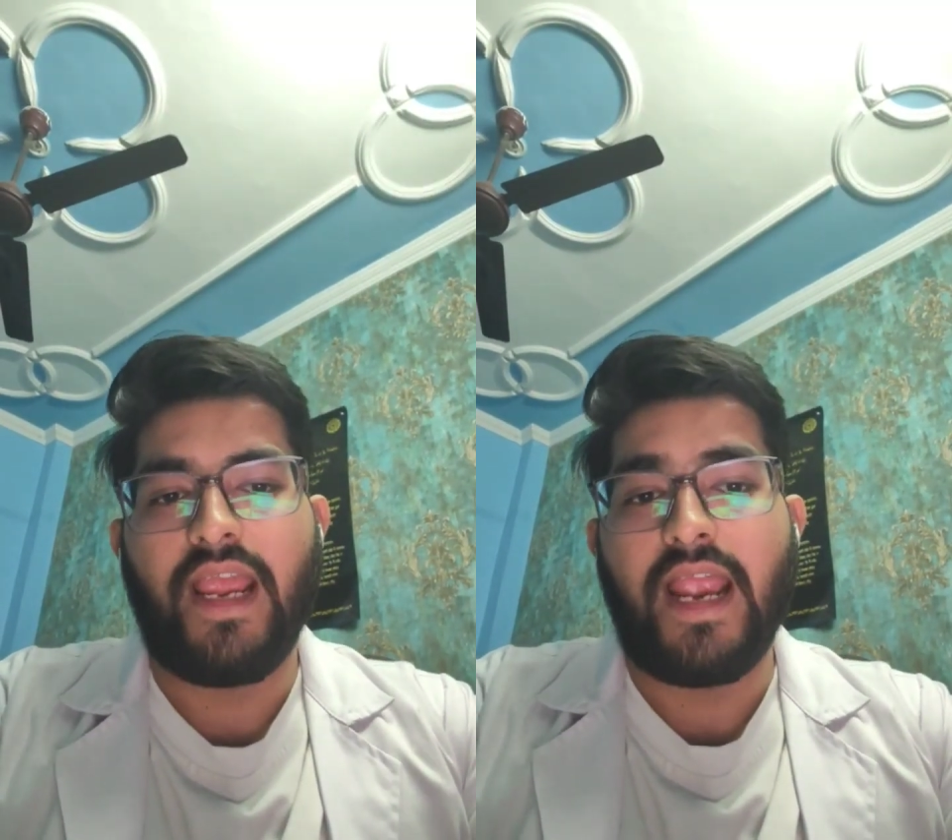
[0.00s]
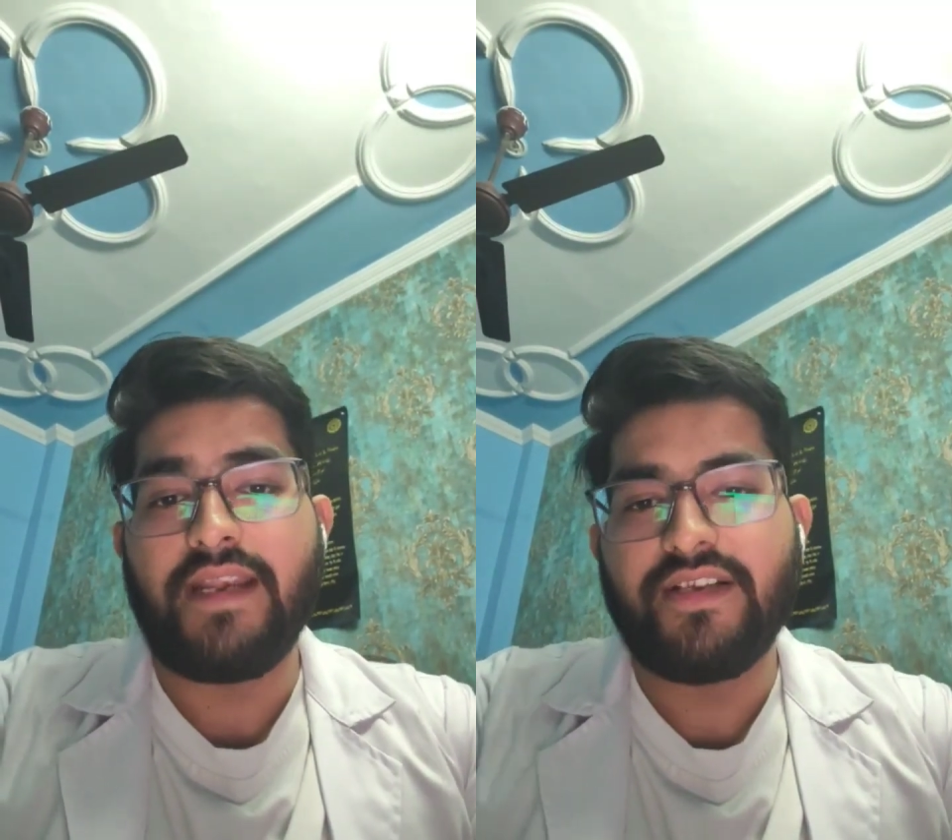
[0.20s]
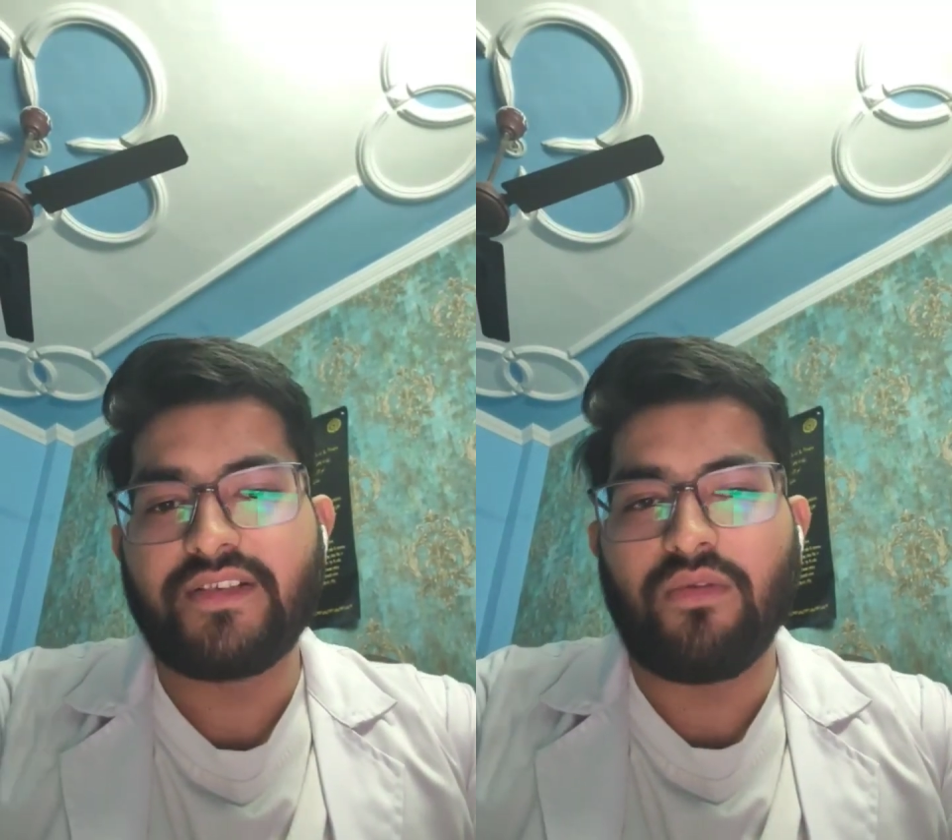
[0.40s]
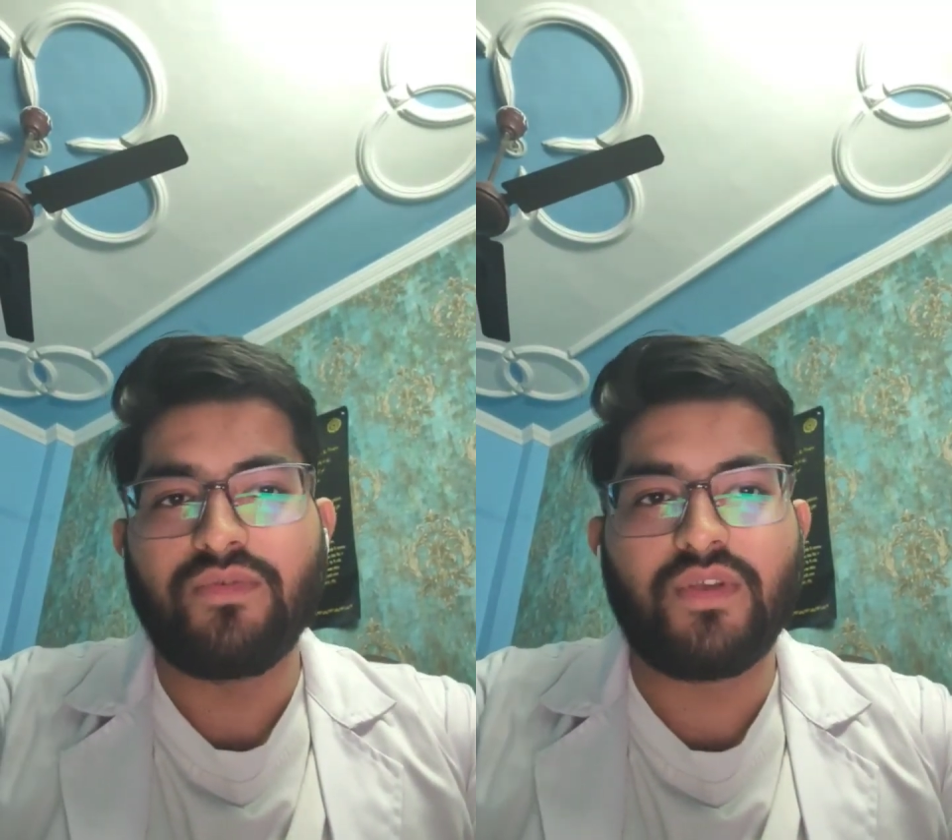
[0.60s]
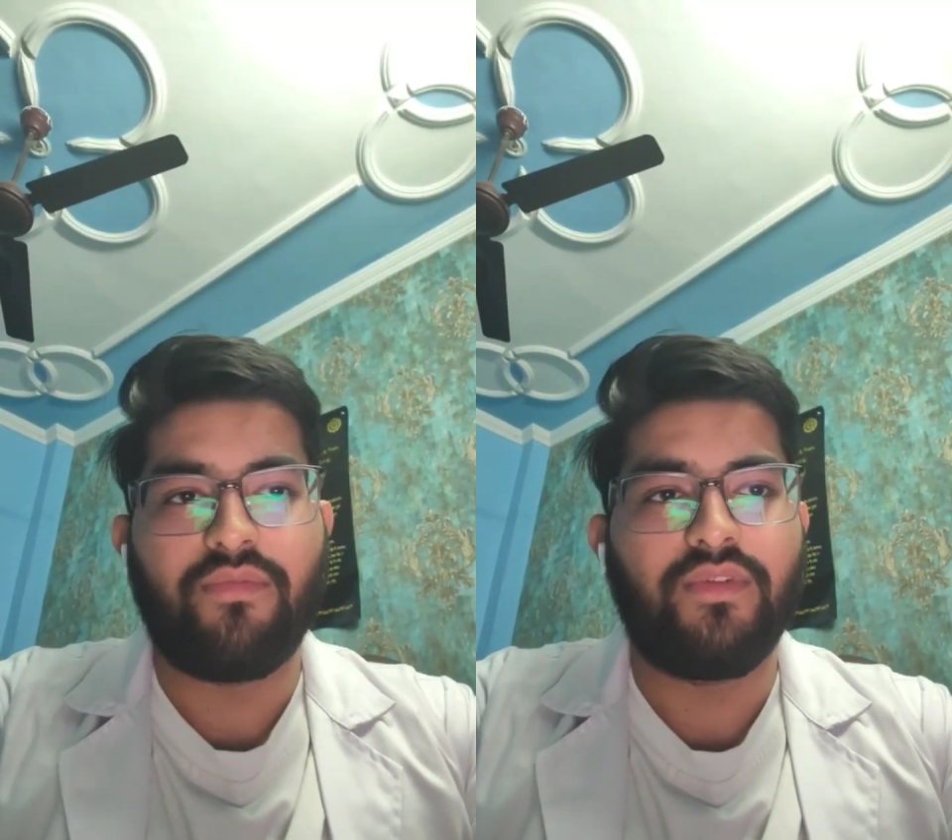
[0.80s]
added
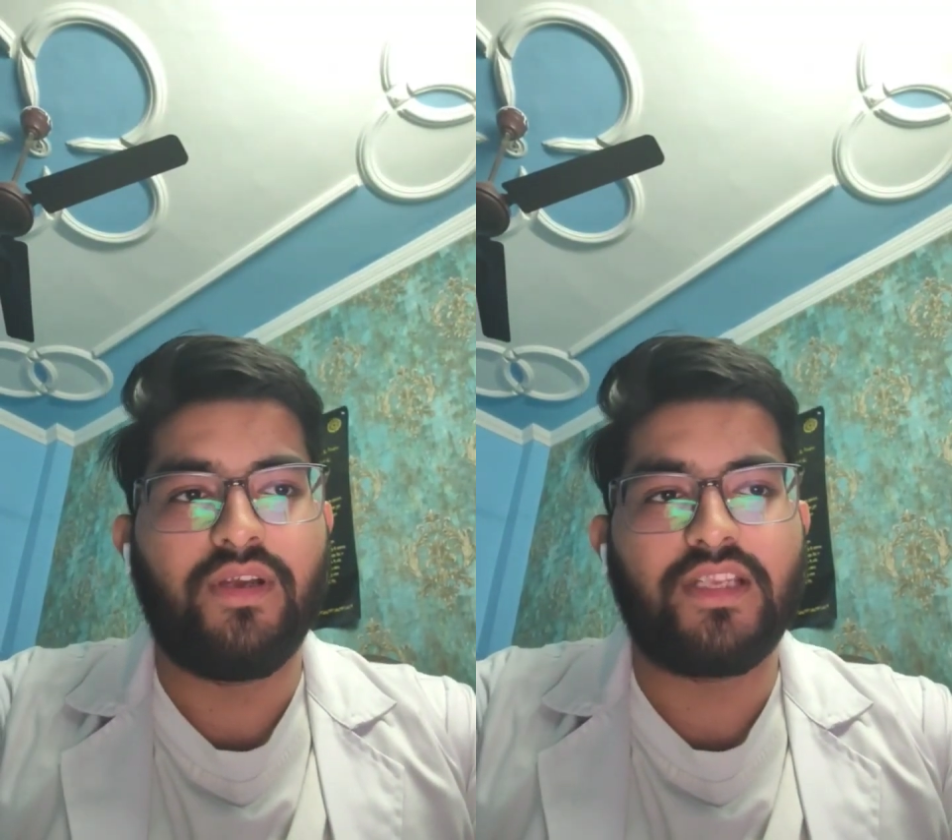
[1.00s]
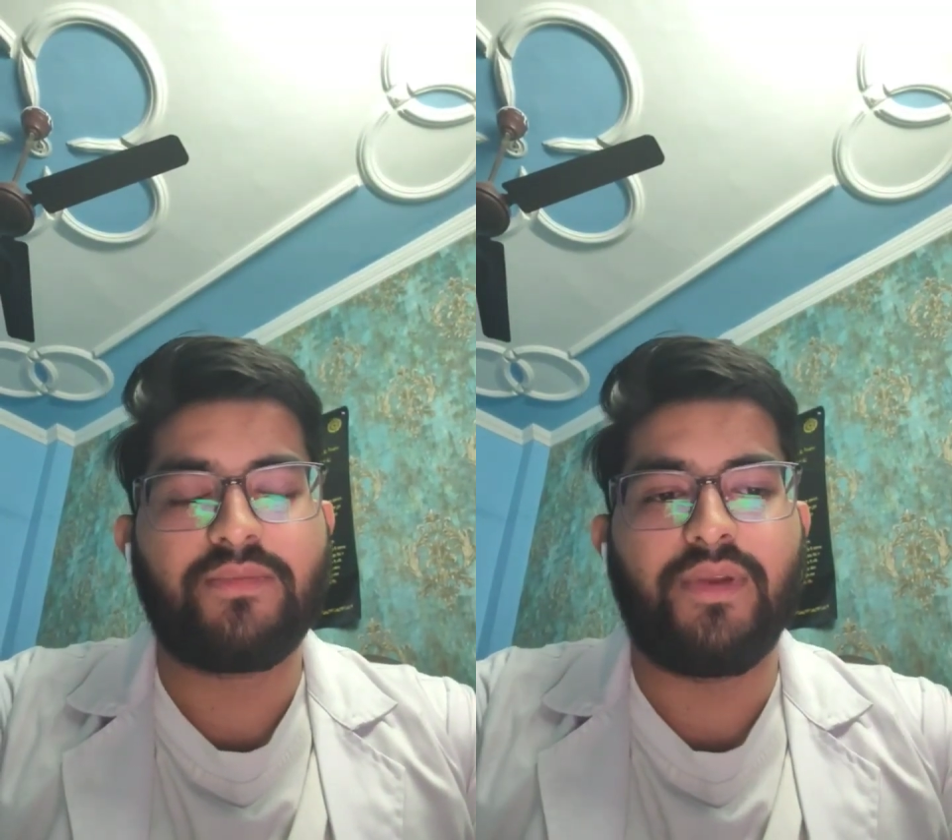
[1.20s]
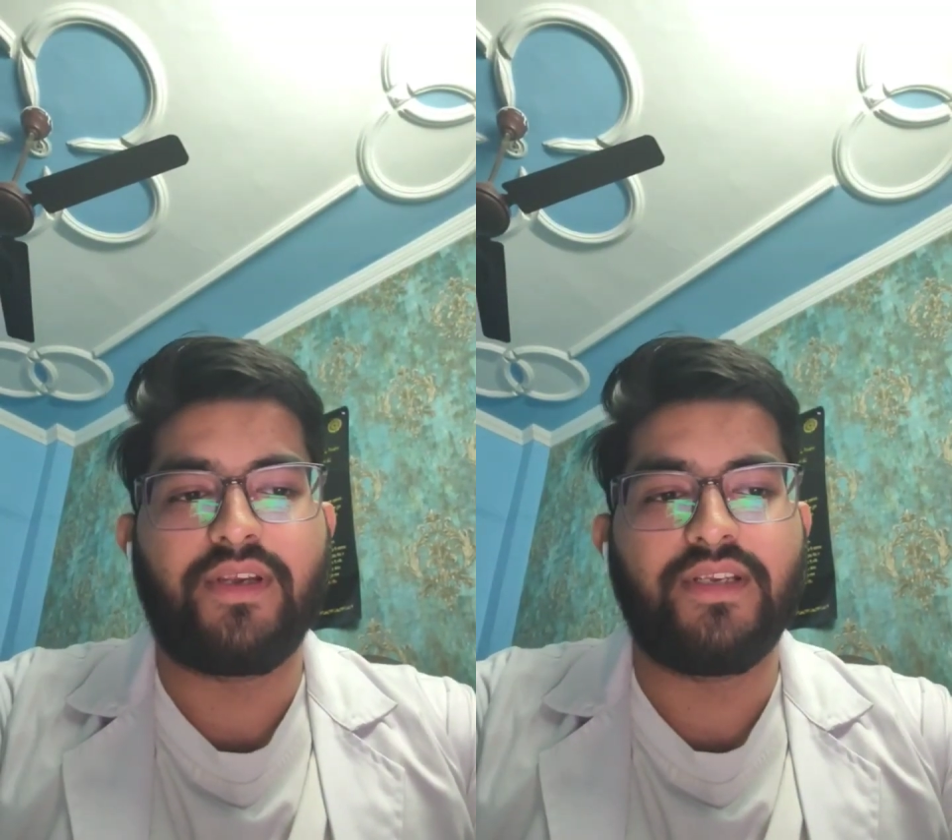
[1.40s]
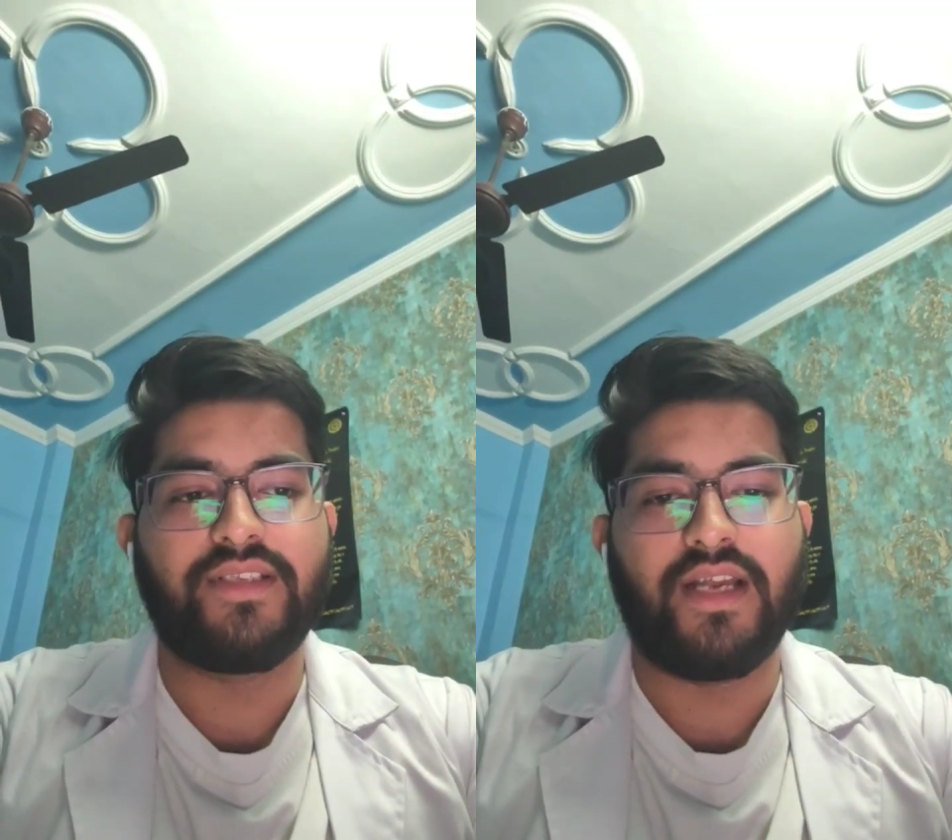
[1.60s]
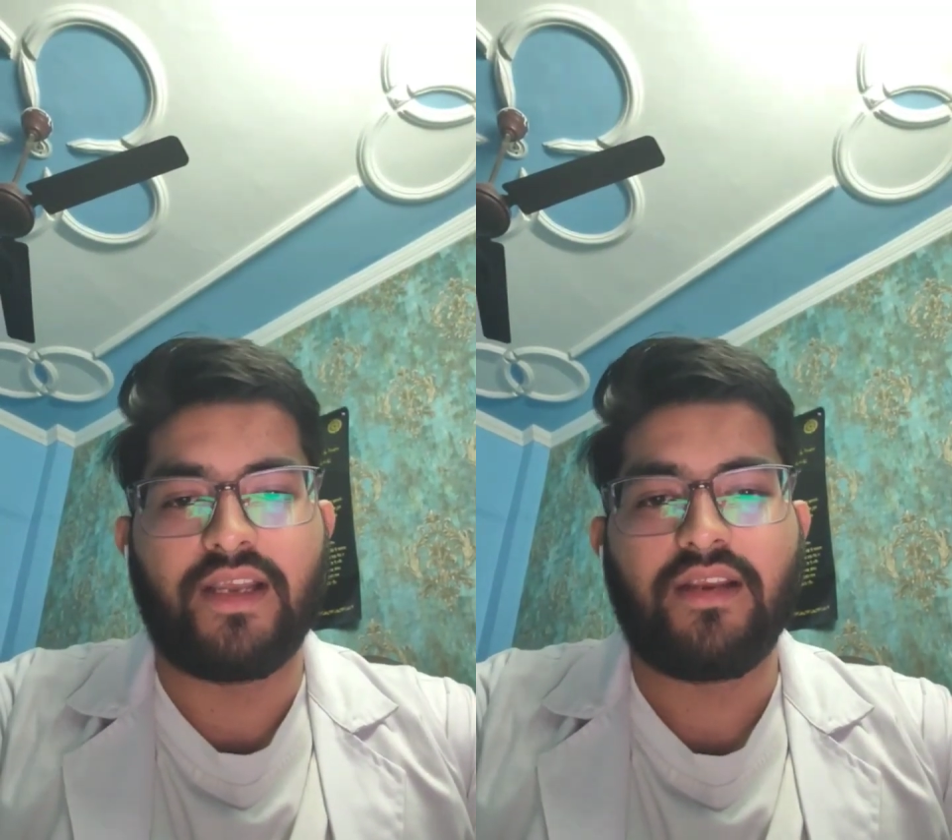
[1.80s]
sounds of the respiratories
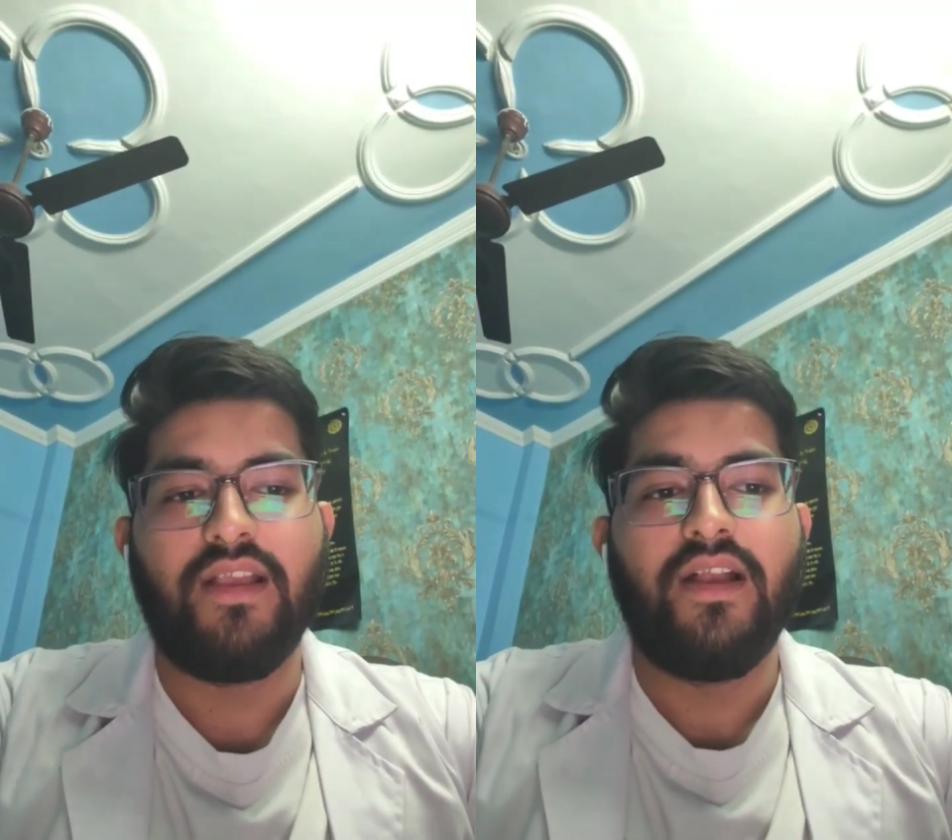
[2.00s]
are